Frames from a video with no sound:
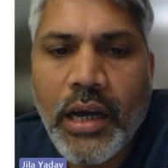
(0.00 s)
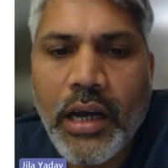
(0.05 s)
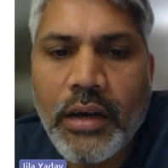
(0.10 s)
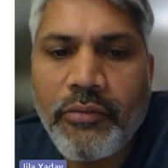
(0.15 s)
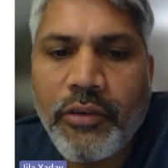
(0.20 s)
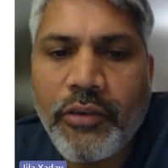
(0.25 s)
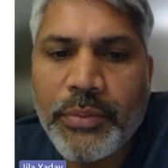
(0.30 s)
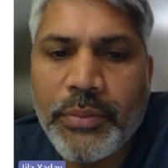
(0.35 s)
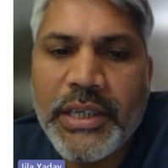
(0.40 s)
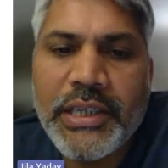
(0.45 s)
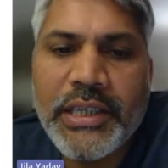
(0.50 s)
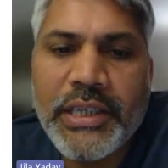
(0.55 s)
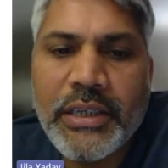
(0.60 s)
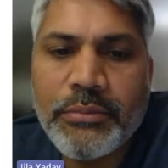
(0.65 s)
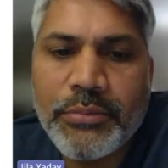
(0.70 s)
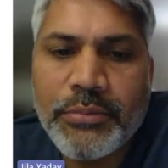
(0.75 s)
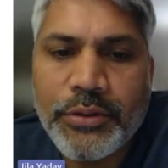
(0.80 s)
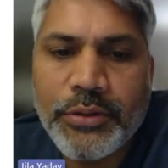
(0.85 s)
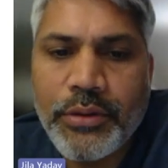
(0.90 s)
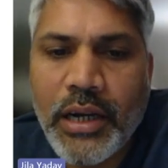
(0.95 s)
For
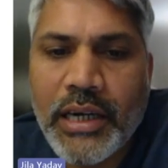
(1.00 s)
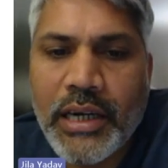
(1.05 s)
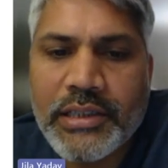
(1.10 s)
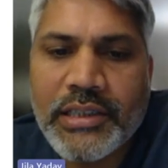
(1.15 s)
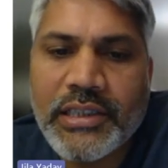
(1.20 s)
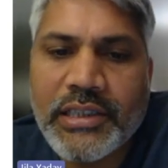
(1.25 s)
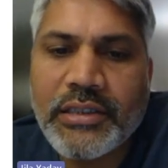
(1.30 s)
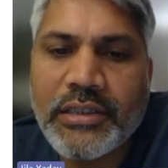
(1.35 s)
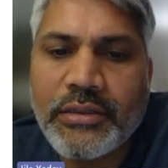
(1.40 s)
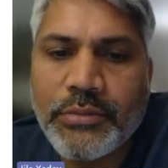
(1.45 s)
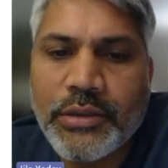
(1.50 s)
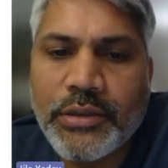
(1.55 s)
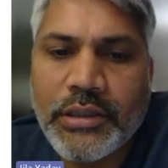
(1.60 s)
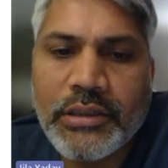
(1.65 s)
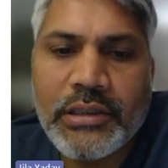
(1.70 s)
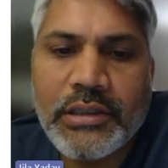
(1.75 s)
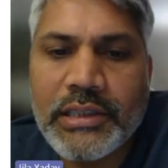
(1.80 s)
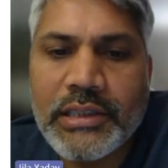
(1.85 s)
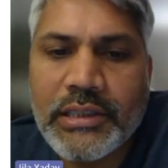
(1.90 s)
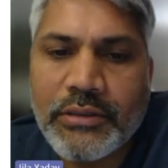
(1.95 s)
medium to large
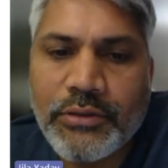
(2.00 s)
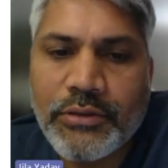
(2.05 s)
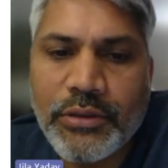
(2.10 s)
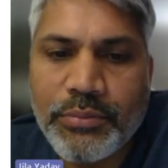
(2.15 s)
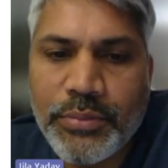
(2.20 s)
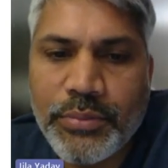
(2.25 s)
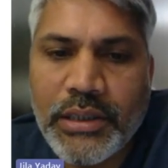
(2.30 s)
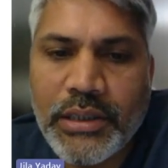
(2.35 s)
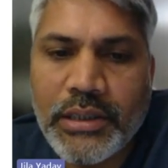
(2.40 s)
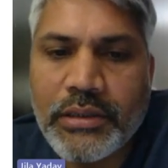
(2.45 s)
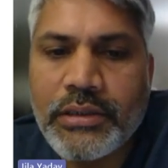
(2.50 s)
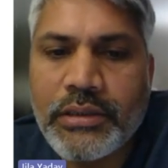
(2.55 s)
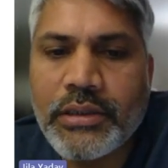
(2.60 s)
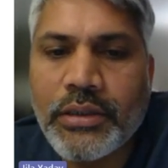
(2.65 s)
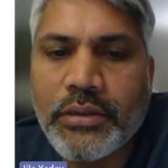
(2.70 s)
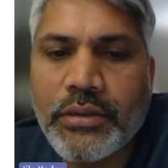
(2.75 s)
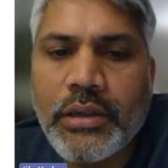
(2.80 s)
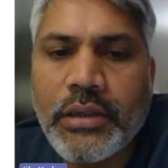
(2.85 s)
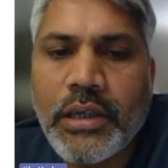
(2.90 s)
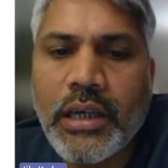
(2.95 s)
customers, this could be
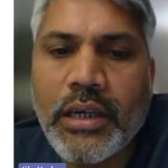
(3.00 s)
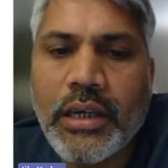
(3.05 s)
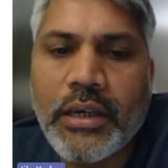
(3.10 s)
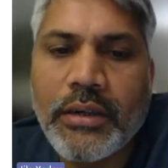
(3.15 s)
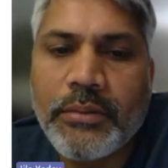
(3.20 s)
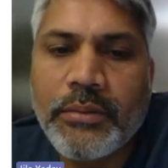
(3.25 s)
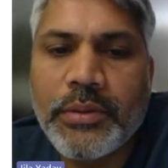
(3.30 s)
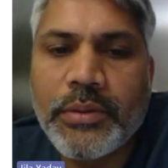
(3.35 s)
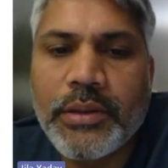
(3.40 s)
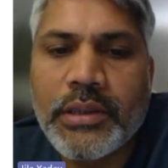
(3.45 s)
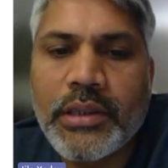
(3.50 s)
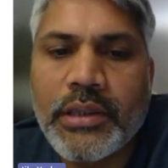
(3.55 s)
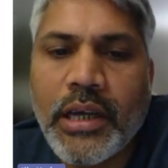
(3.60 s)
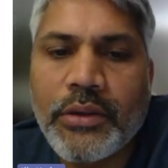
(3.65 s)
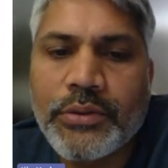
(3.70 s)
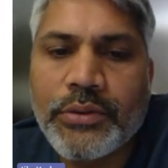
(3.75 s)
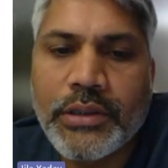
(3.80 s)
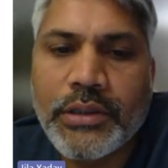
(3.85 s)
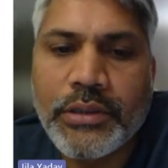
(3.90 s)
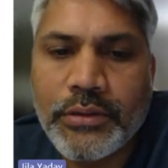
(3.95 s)

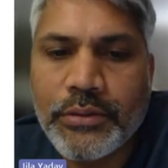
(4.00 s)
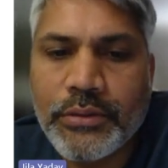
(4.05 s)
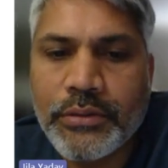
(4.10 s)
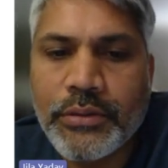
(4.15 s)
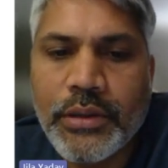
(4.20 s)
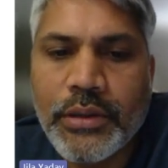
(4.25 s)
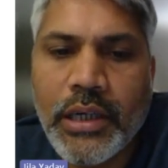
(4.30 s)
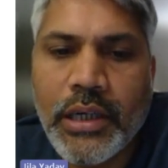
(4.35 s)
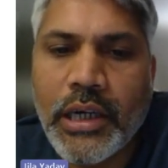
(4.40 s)
1,000 to